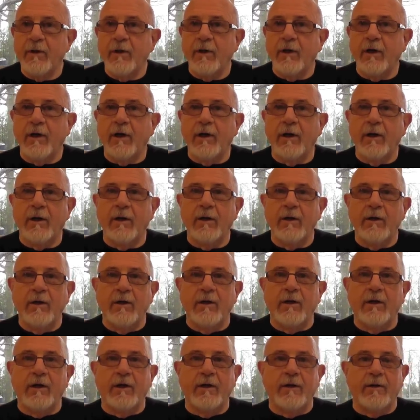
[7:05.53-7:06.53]

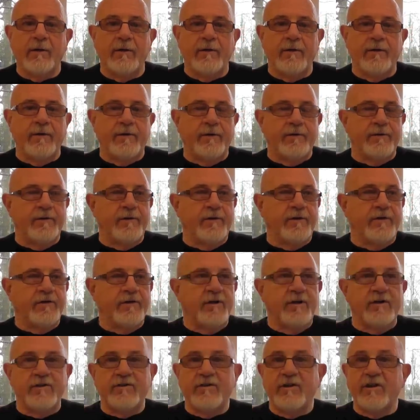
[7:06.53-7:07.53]

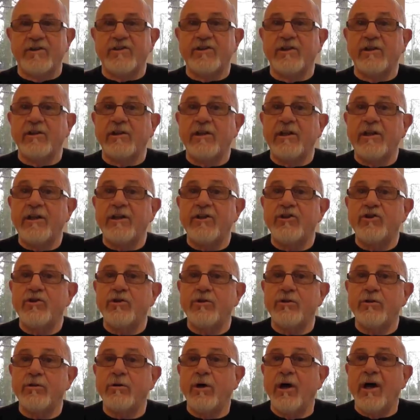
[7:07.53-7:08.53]
Does it lead
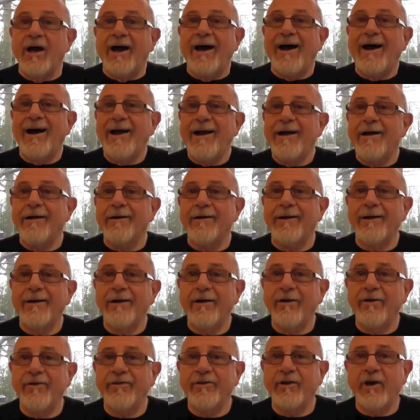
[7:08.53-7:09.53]
to higher
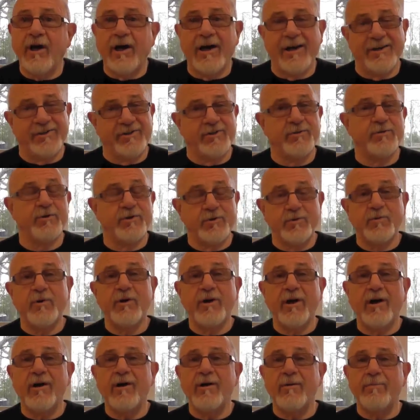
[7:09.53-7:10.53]
health costs, which
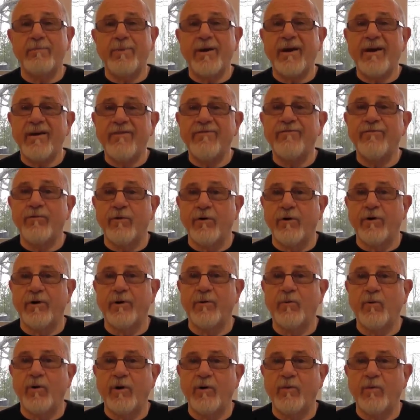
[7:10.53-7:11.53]
we all pay for
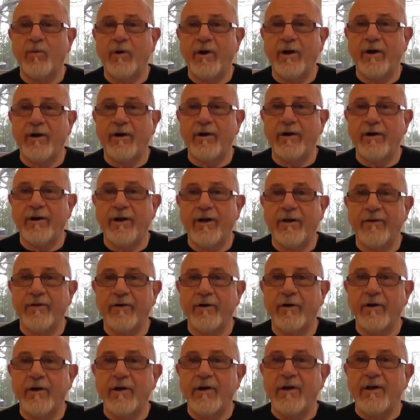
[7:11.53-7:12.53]
in one way or
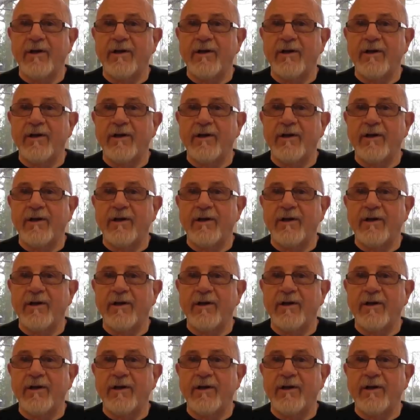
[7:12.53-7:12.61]
another?